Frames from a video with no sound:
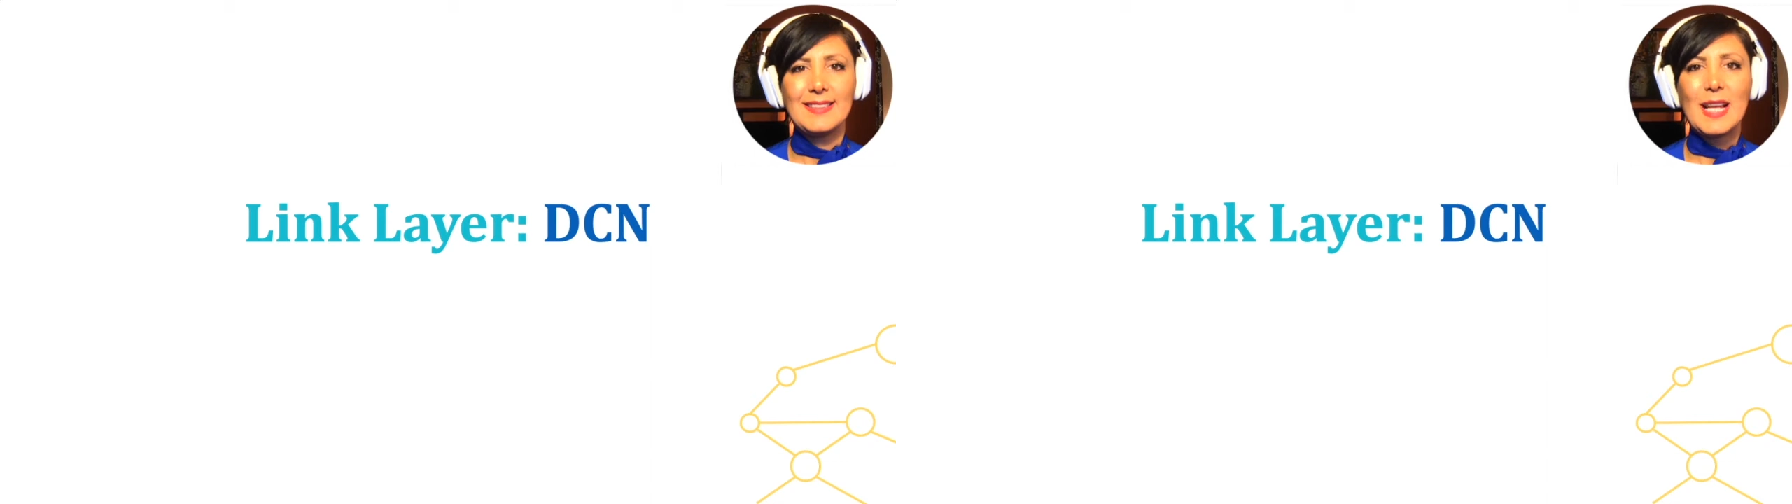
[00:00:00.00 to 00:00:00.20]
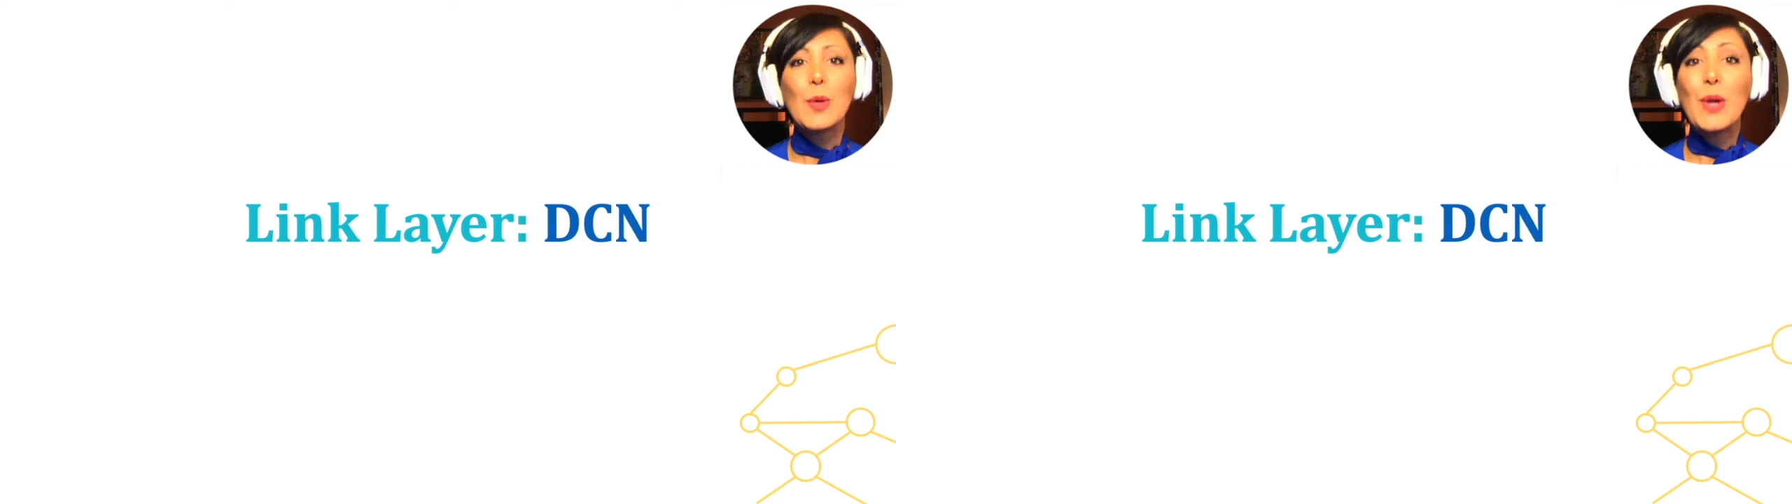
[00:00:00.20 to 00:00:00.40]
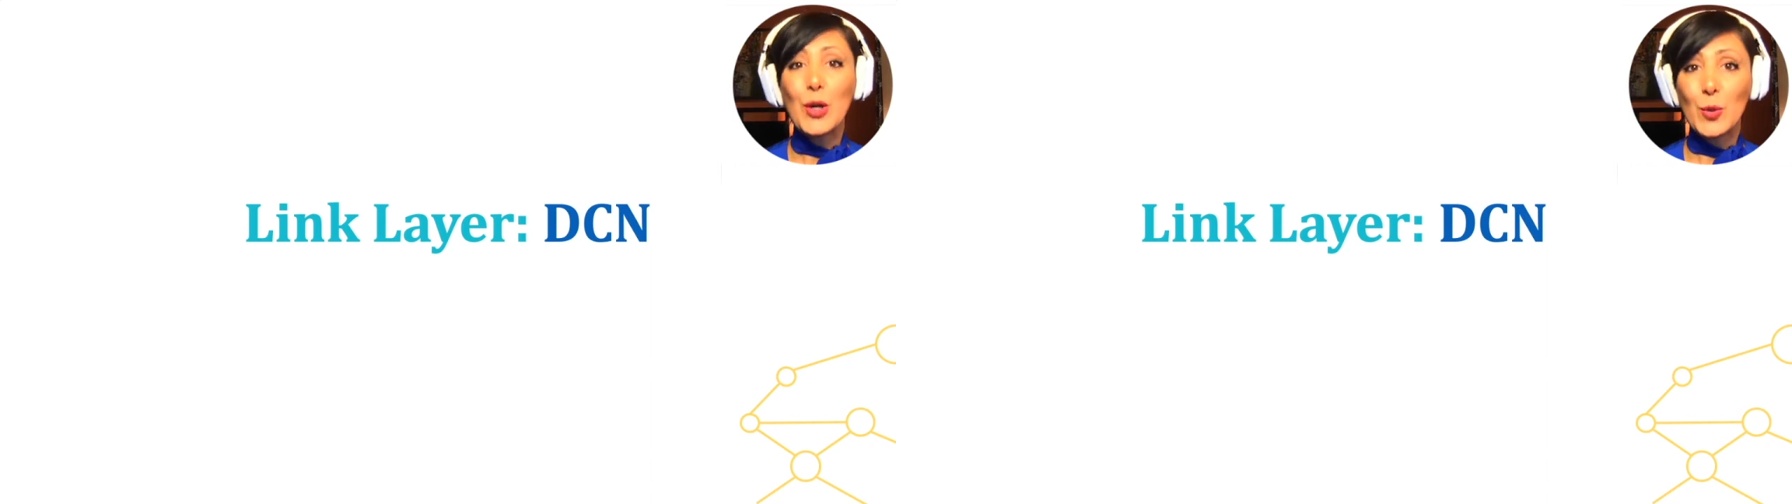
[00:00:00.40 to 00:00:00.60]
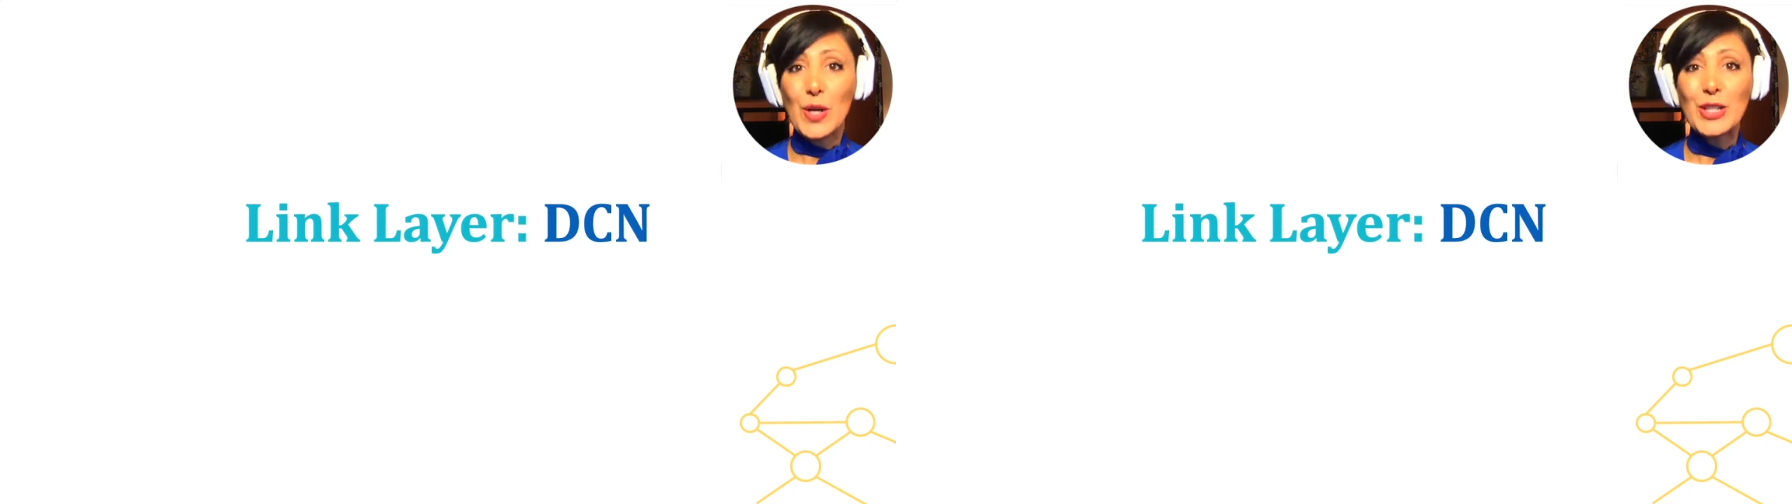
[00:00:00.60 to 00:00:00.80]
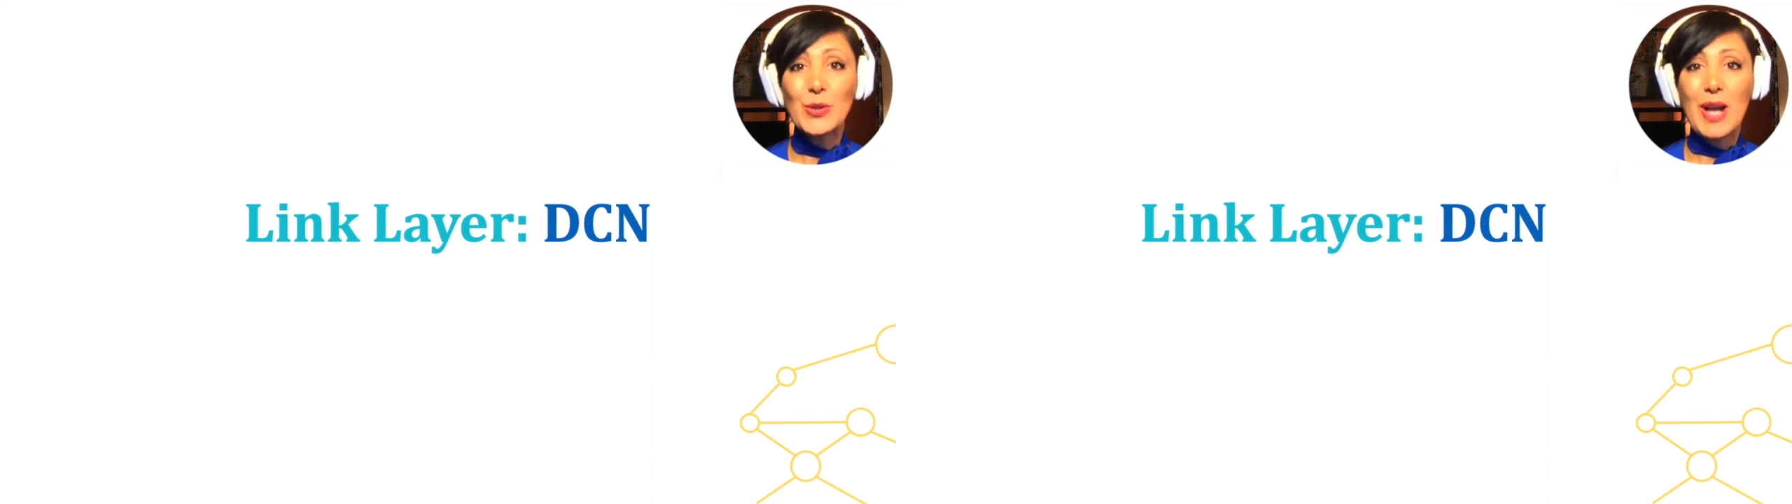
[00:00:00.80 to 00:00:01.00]
We are
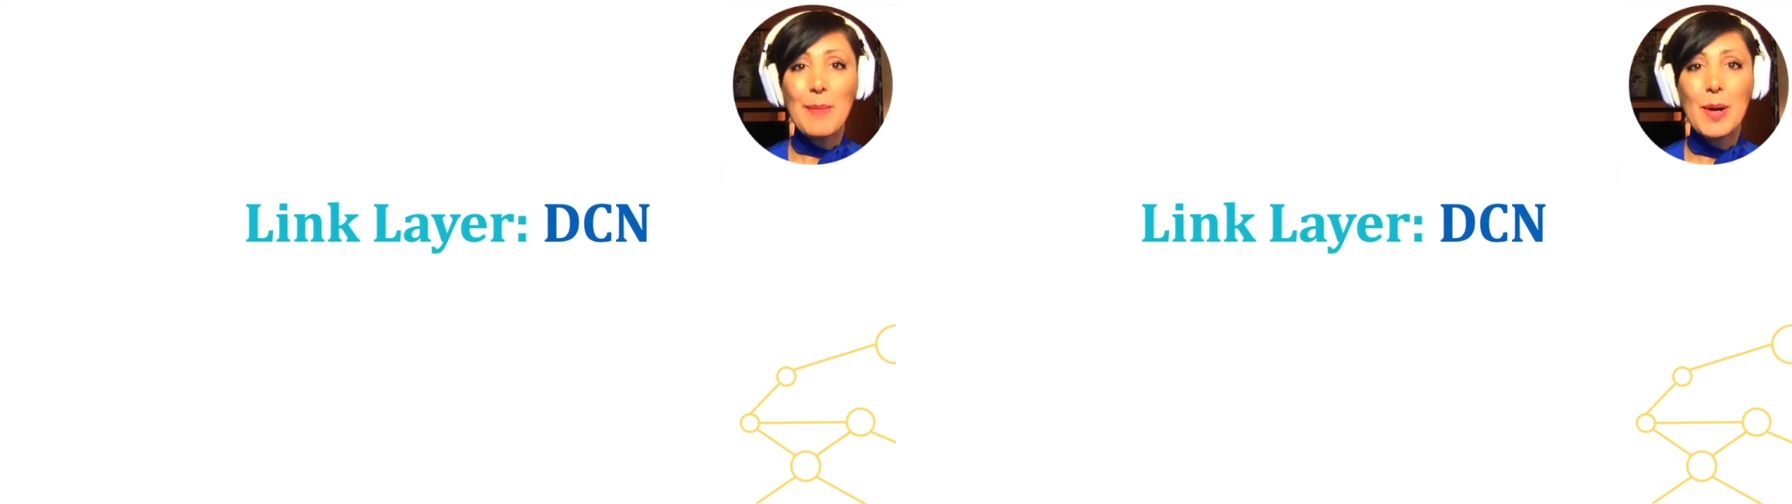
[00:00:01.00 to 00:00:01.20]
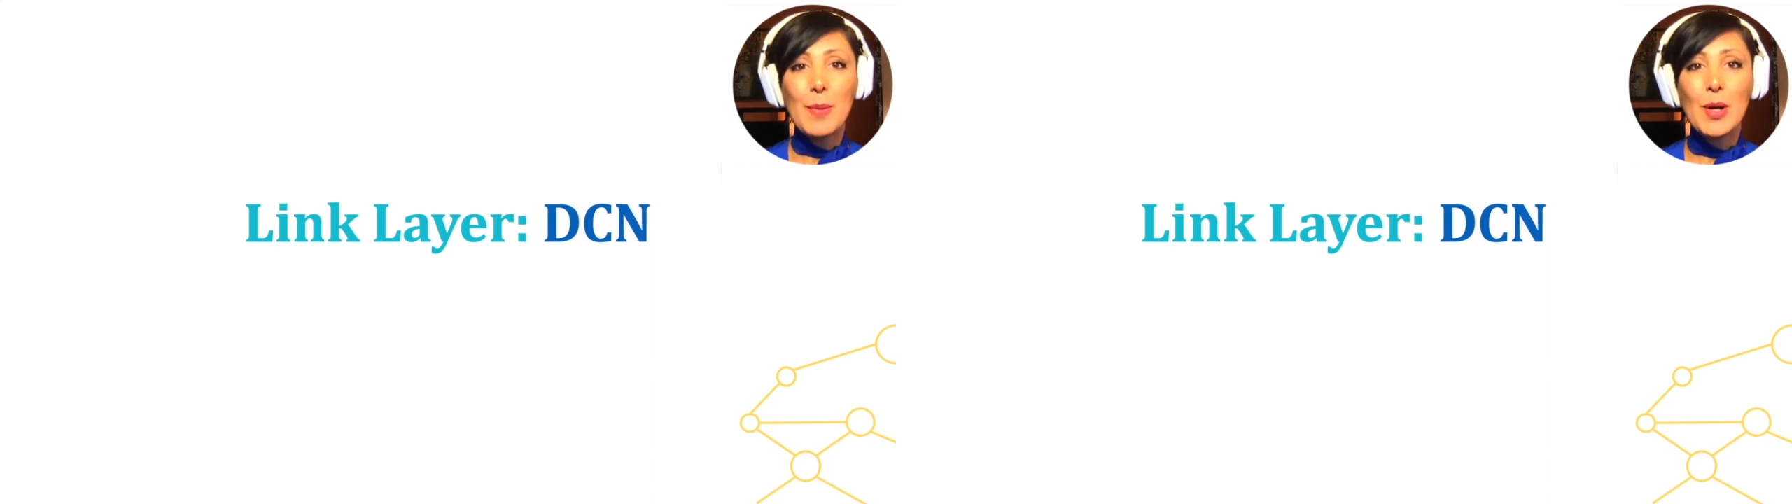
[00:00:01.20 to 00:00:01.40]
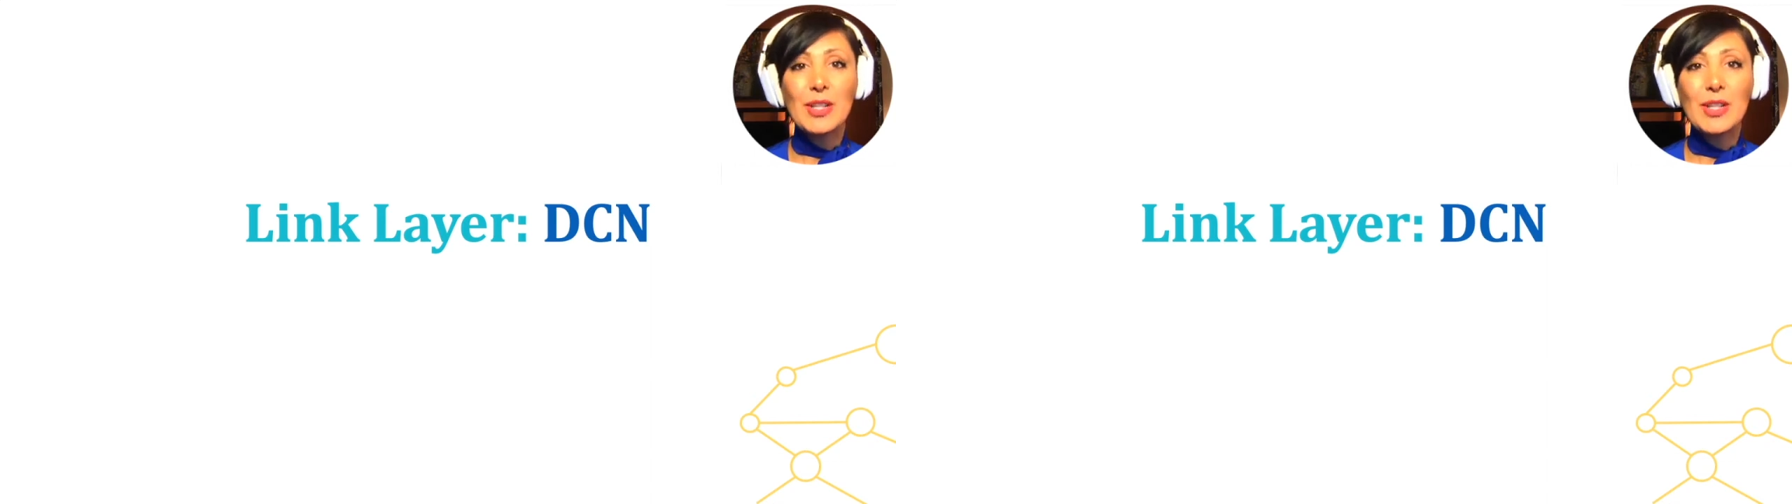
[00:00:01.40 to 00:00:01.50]
going to wrap up our